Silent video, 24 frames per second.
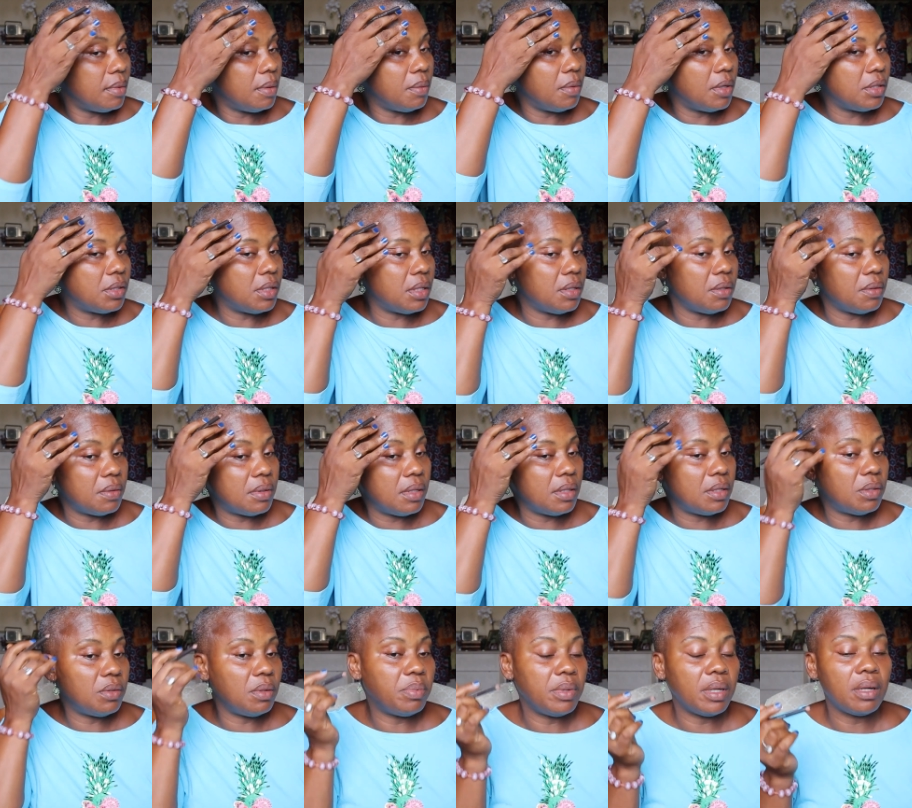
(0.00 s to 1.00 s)
But when she
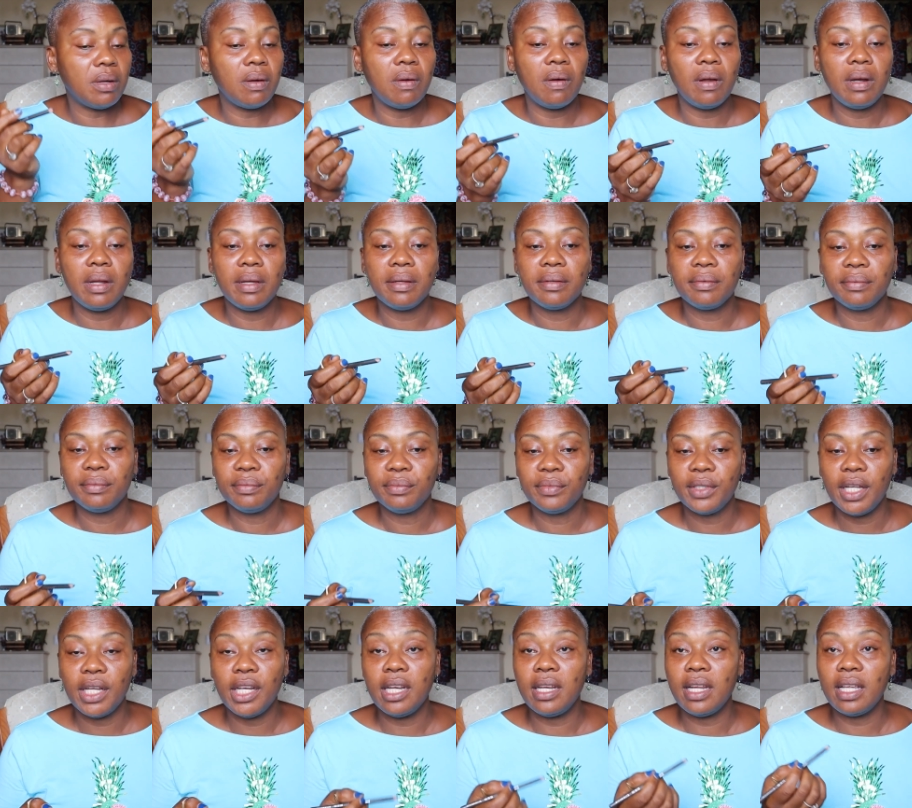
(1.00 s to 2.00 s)
noticed, she'll be calling.
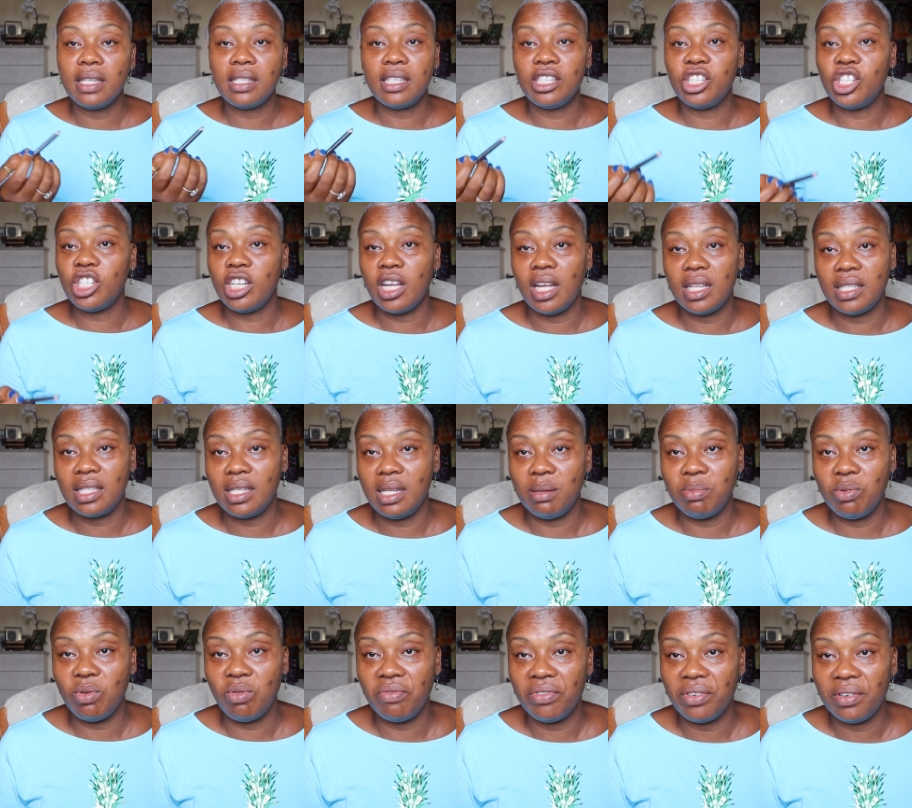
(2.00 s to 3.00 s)
Then the next thing she can
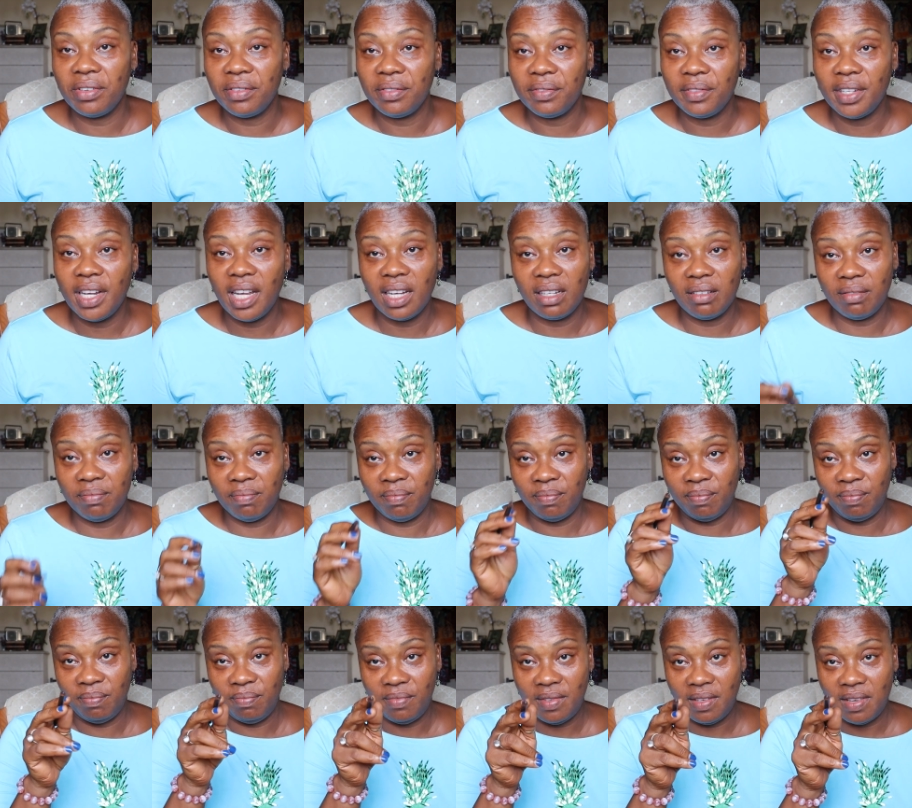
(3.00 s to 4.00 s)
sleep over. Like,
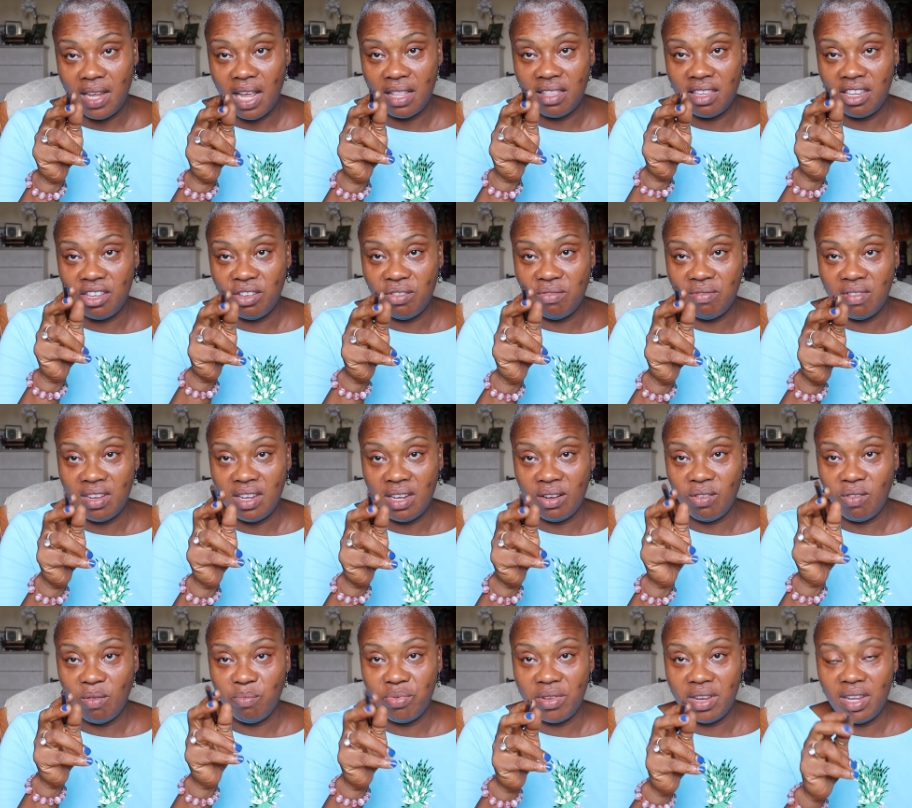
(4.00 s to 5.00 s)
mm, I think you
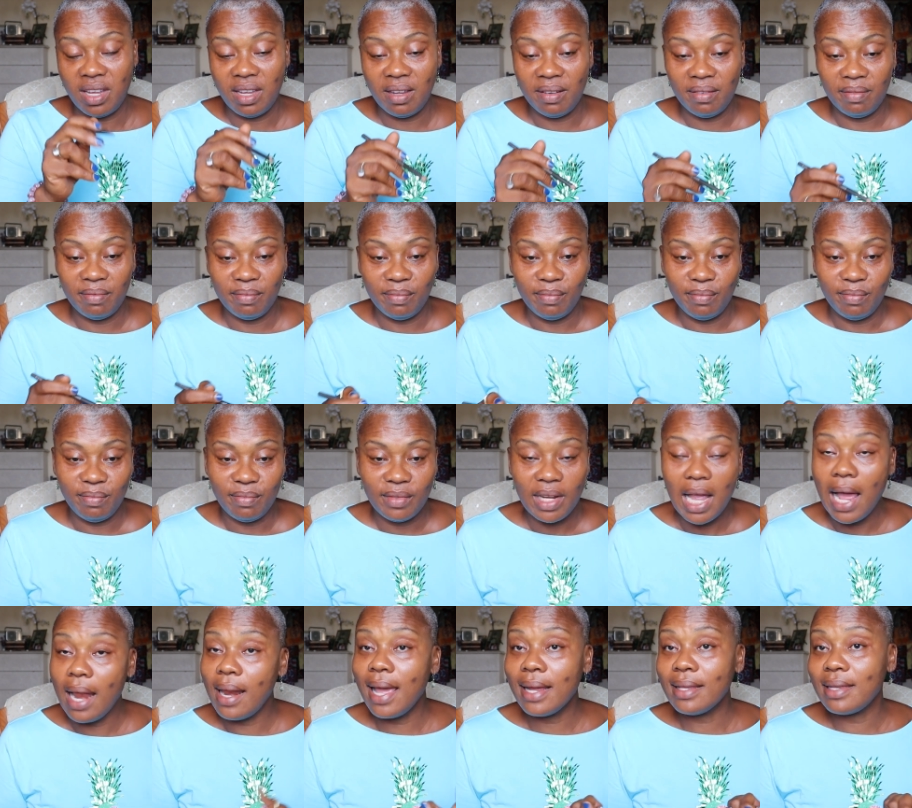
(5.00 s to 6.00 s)
need company.
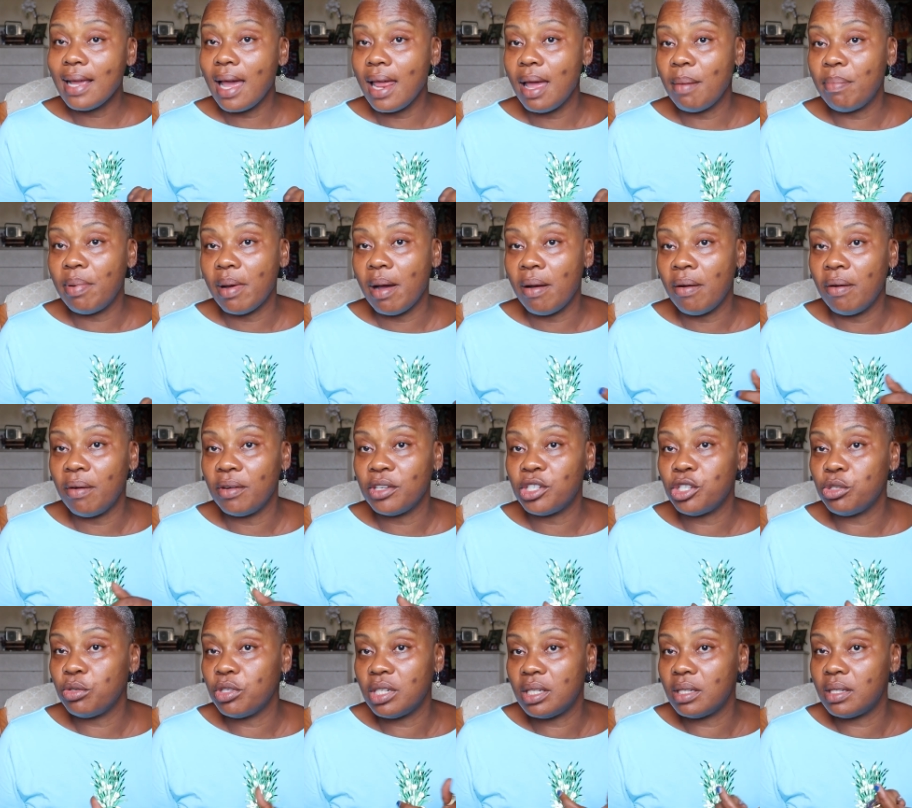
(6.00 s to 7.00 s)
I like to help her
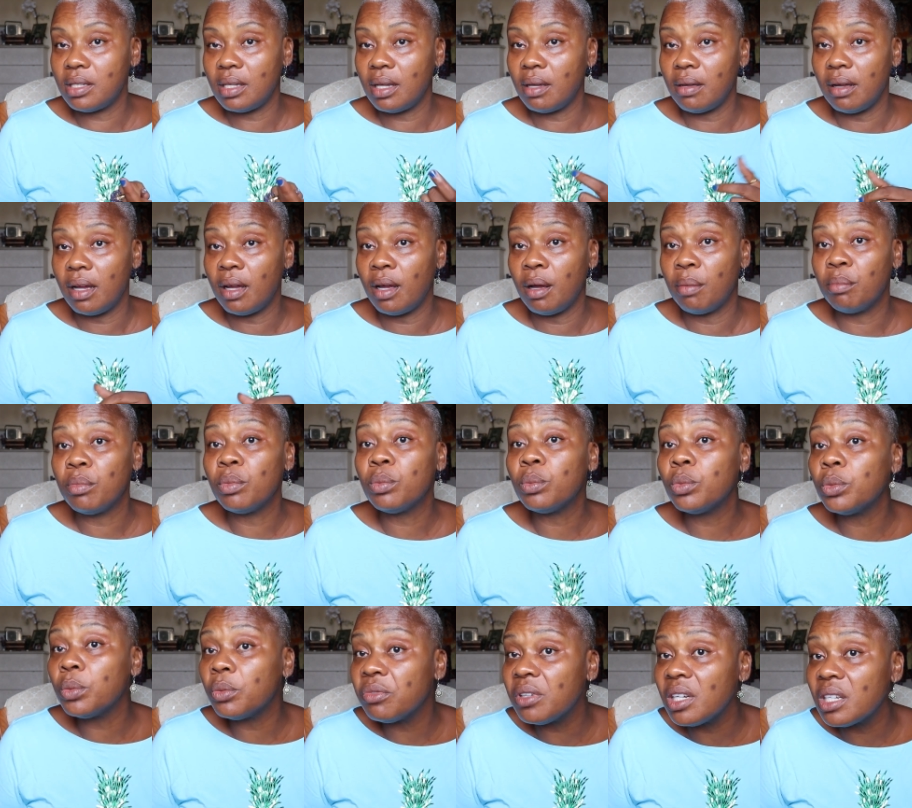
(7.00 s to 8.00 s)
She'll just say, um,
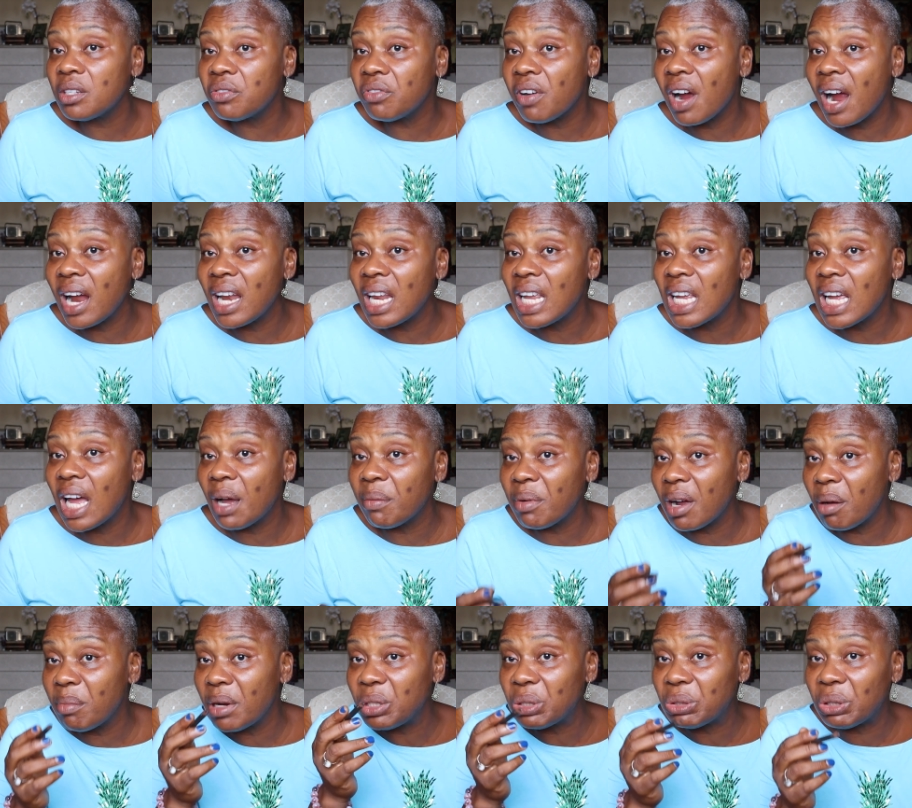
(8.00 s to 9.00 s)
it's Friday, I'm
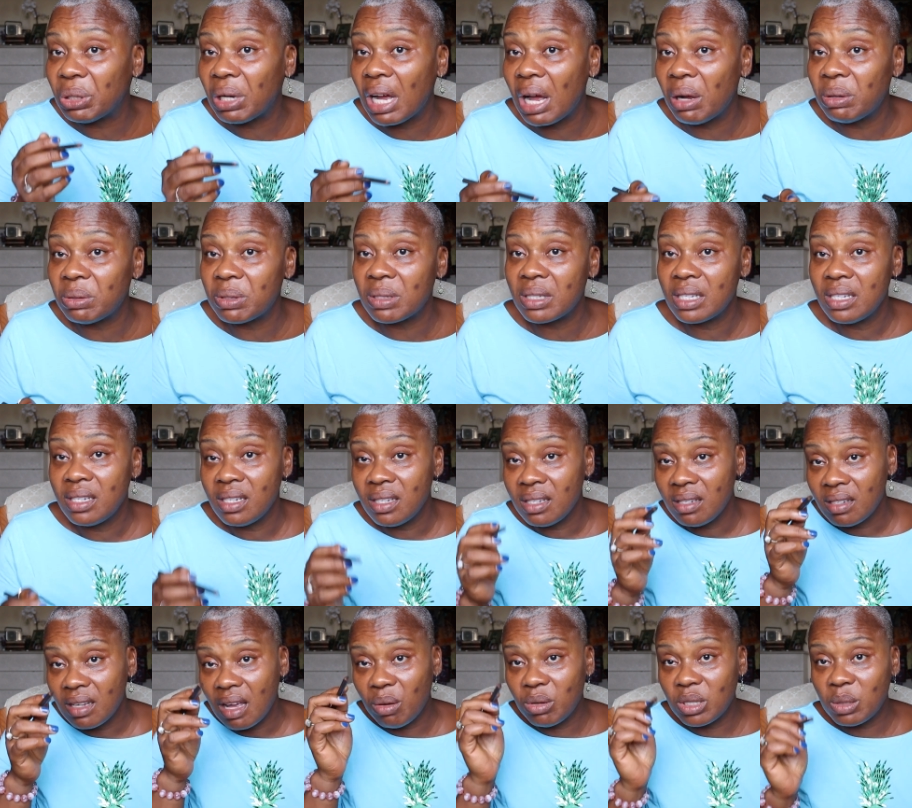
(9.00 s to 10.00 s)
coming to your house.
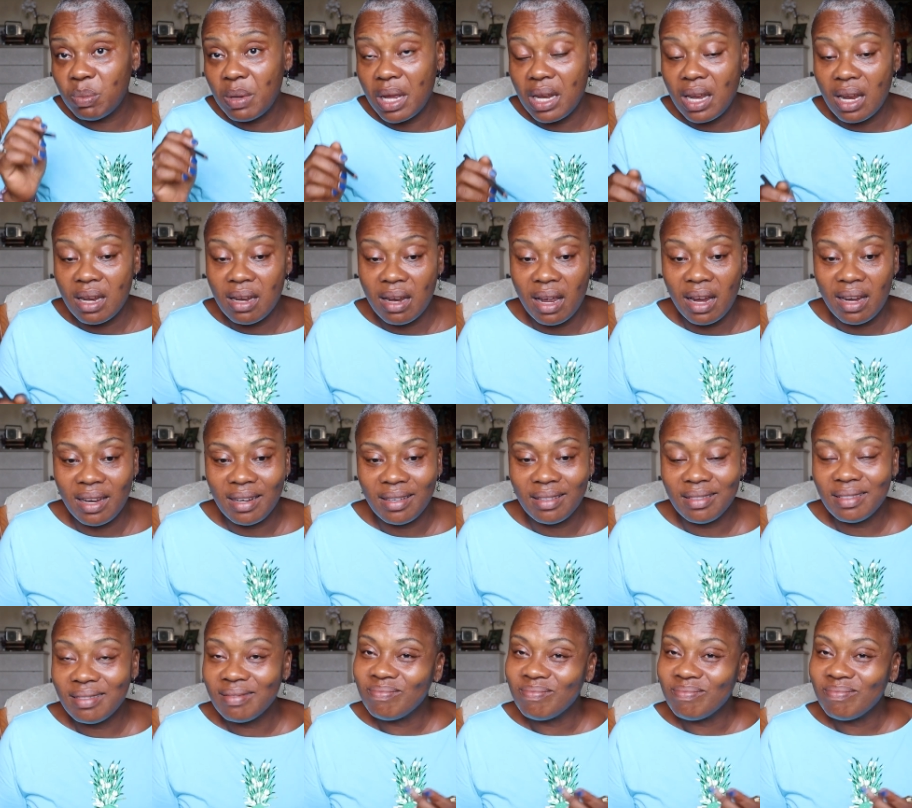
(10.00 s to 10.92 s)
I'll spend the night.